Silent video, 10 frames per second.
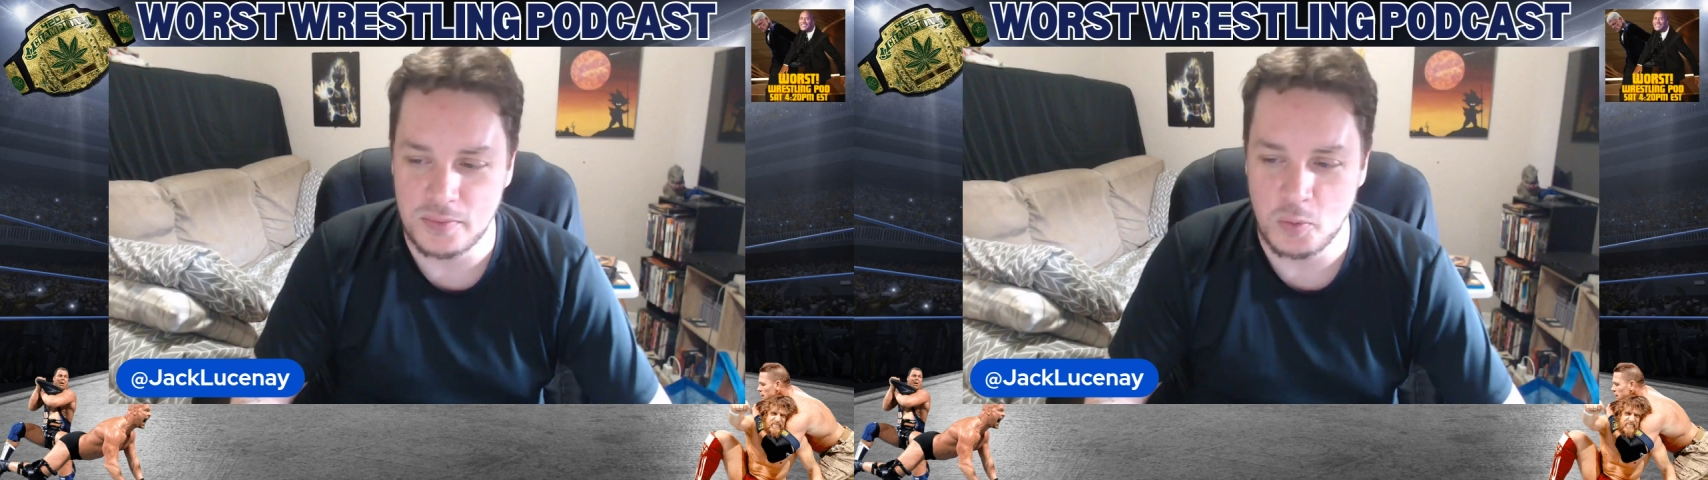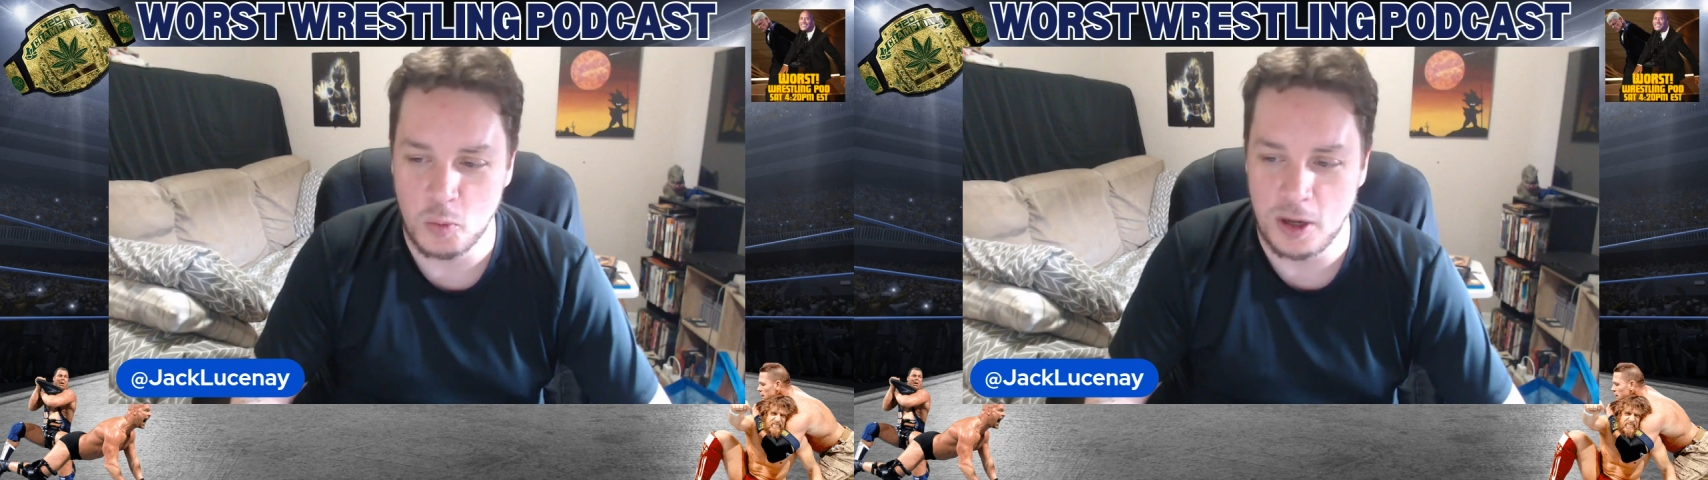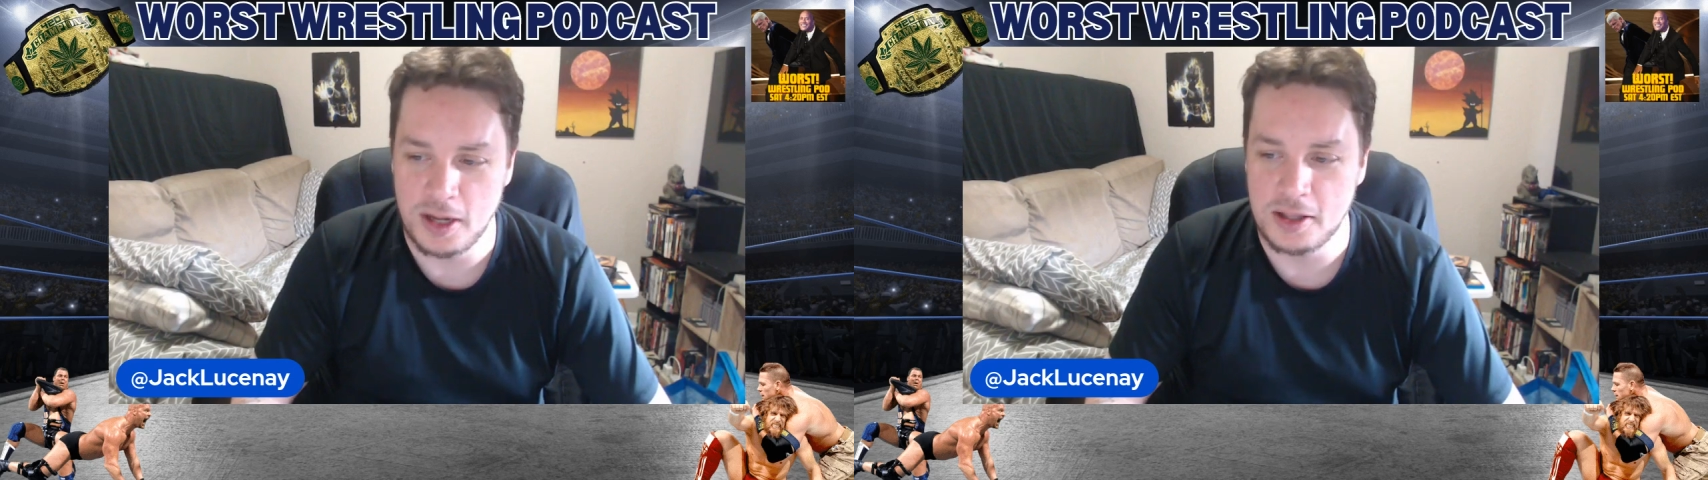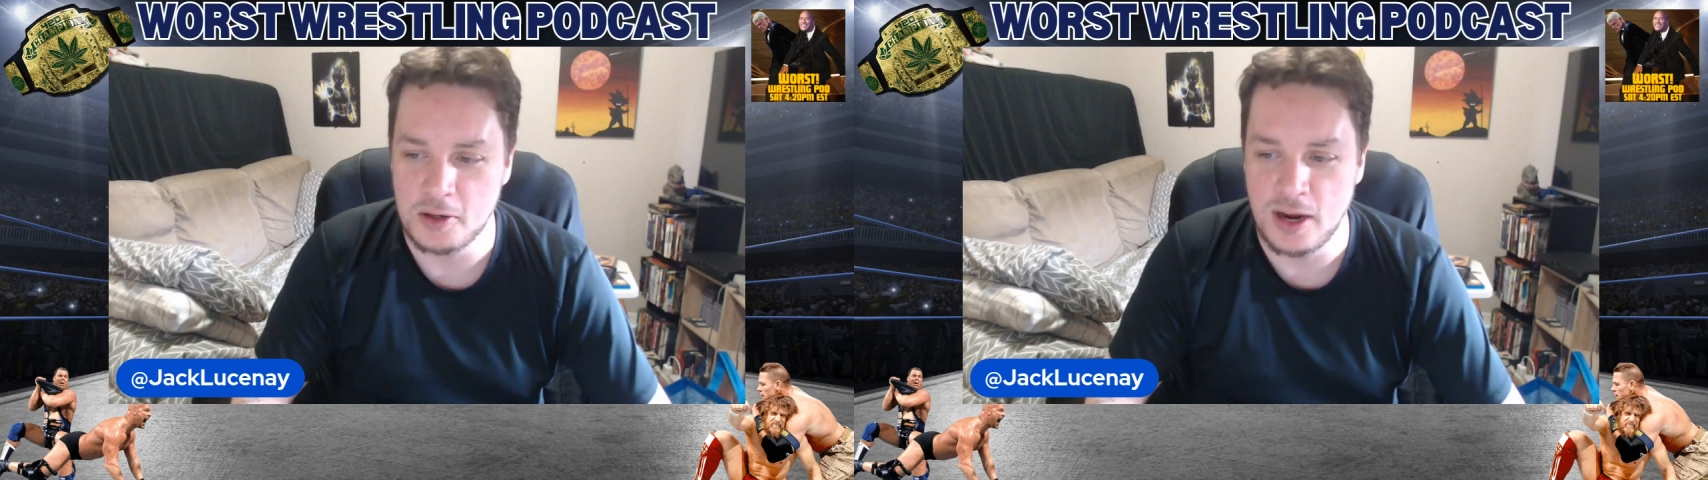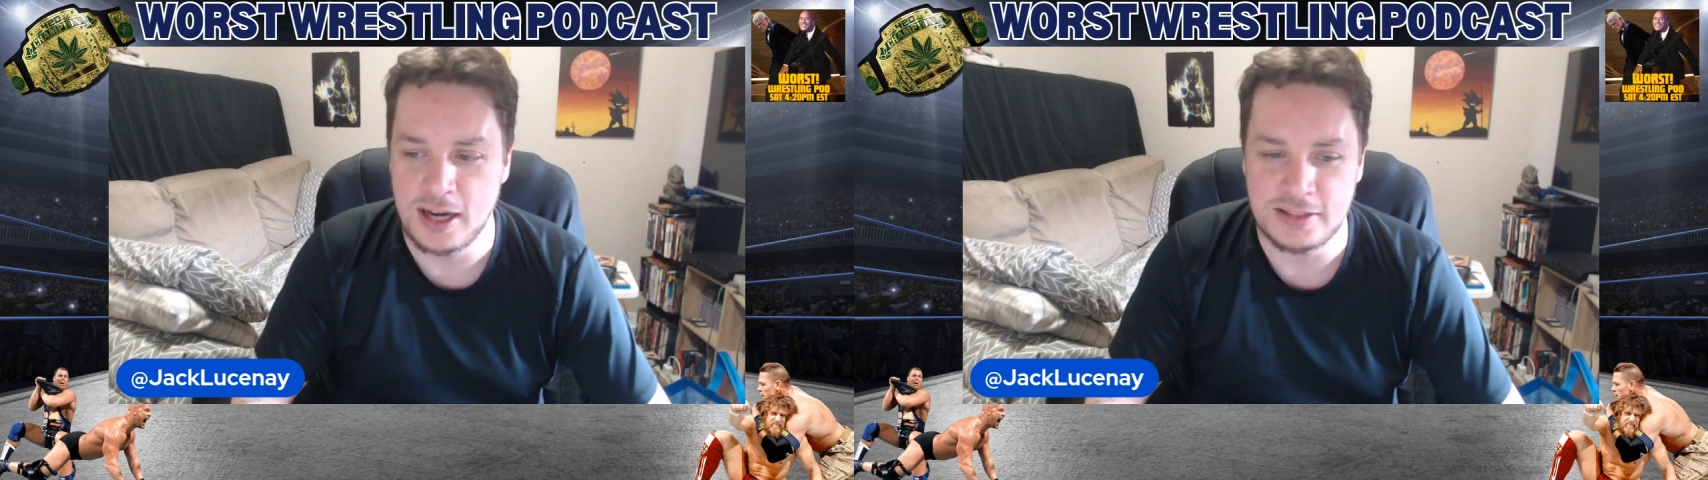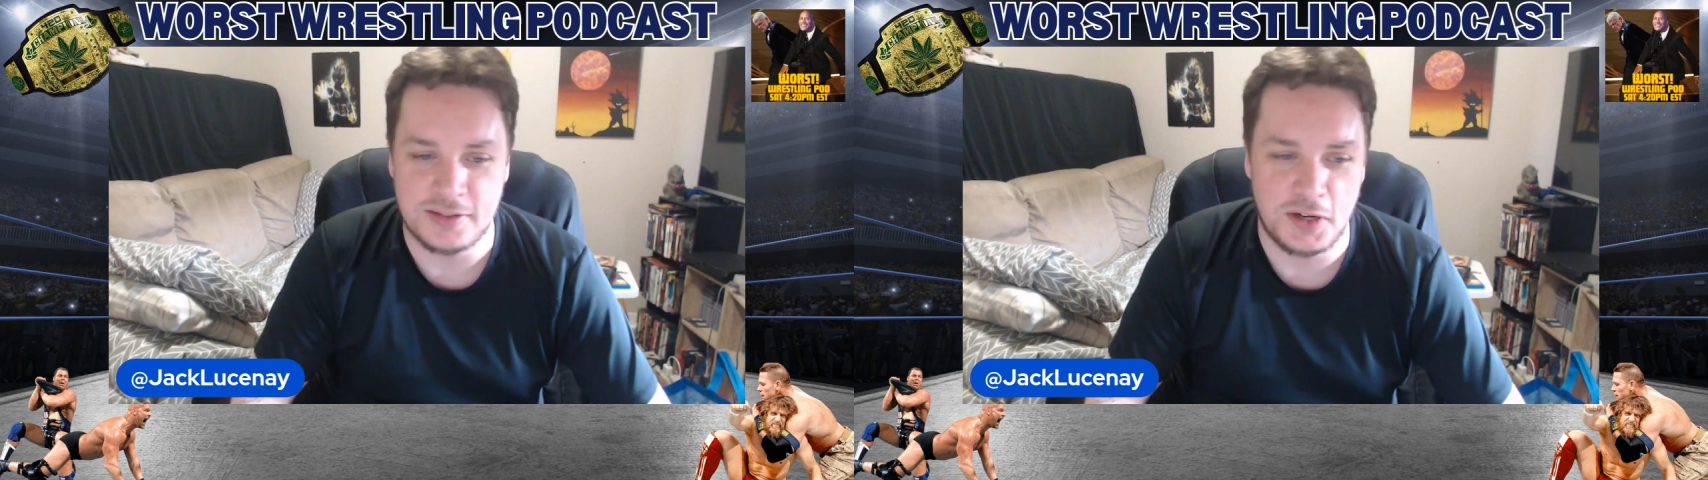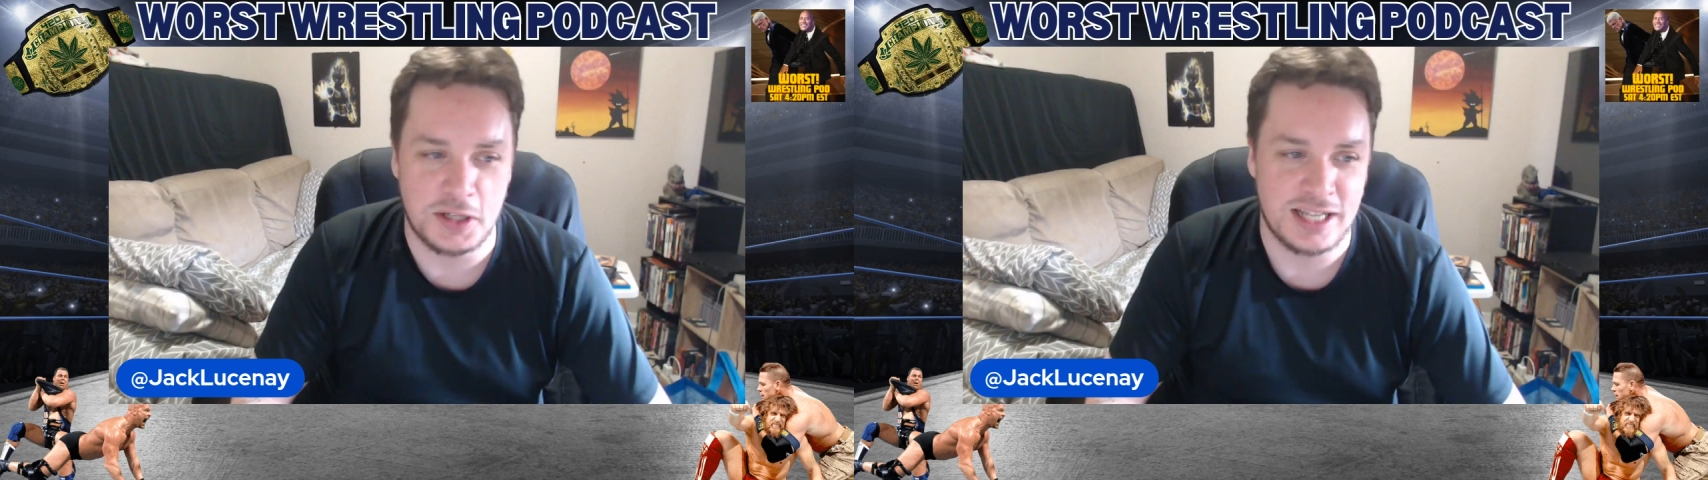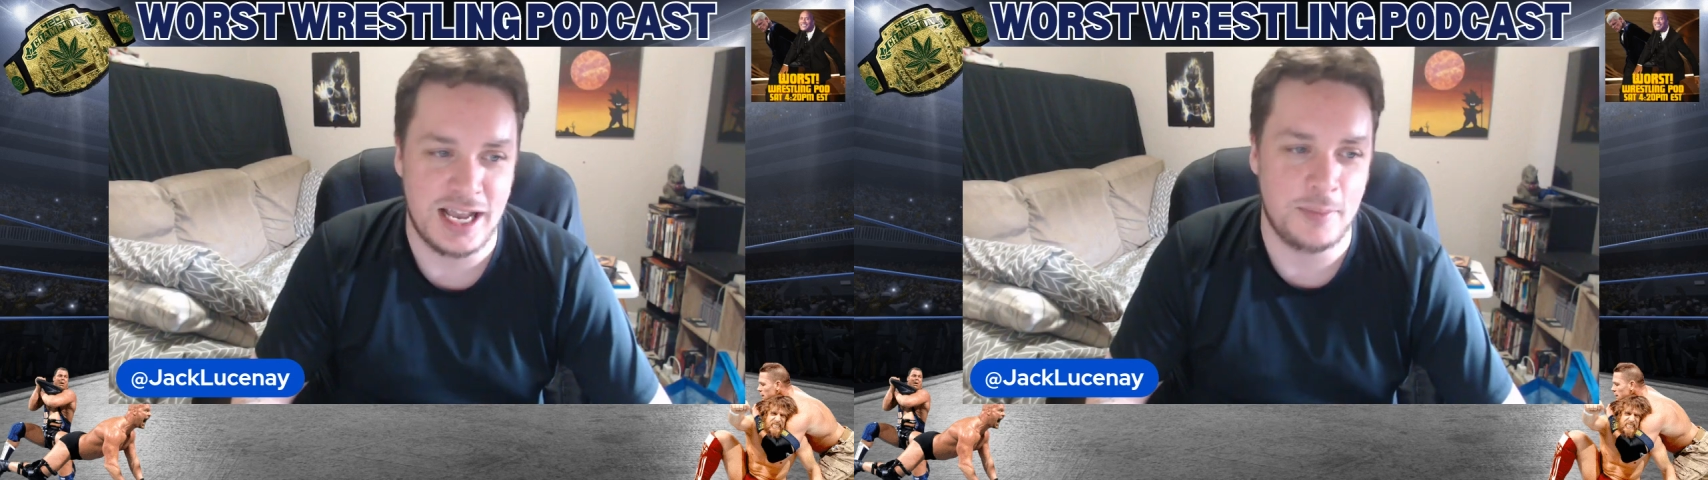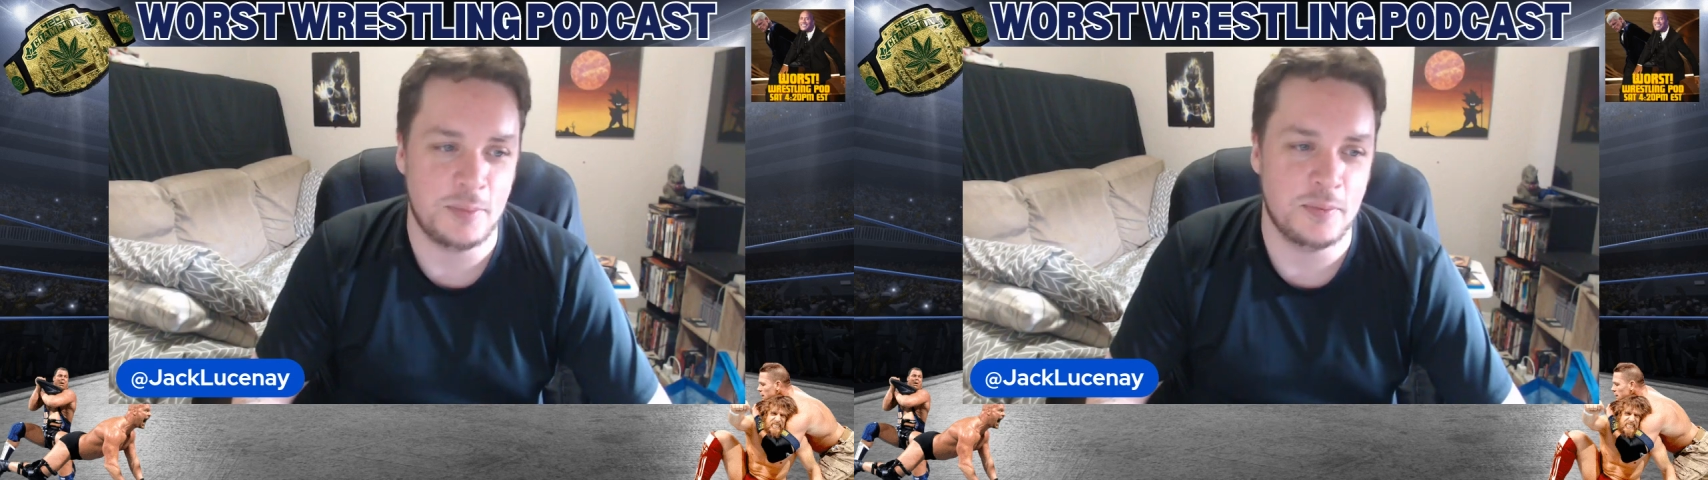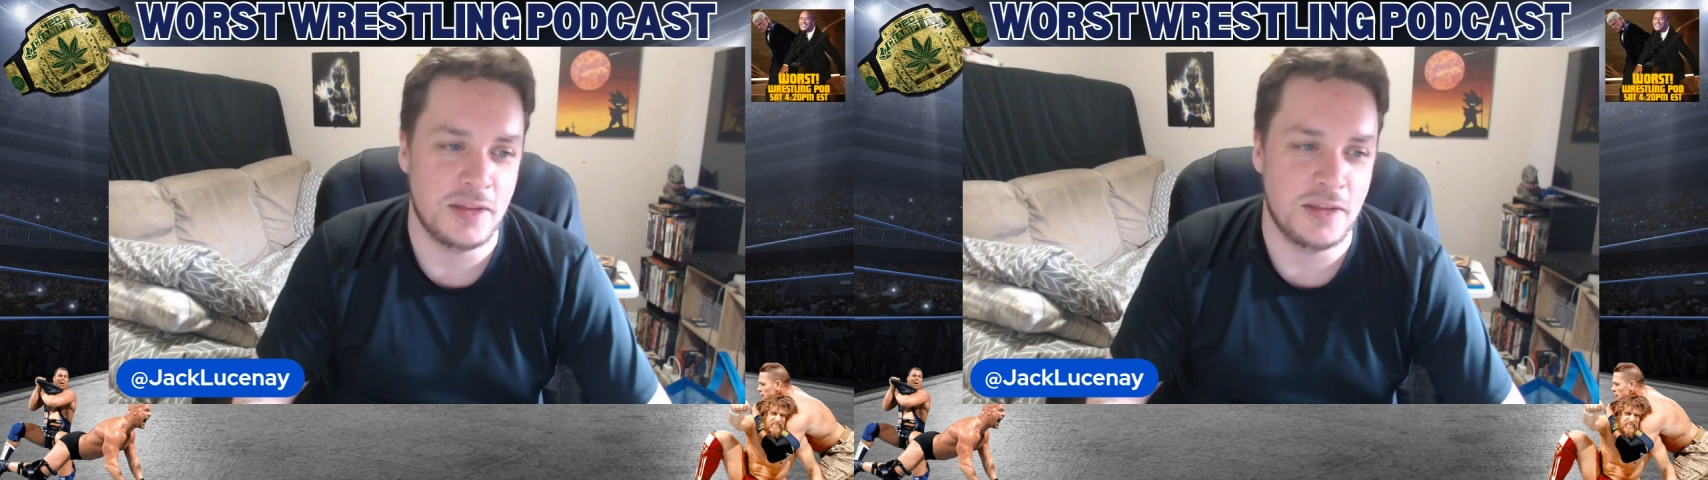one of the greatest of all time.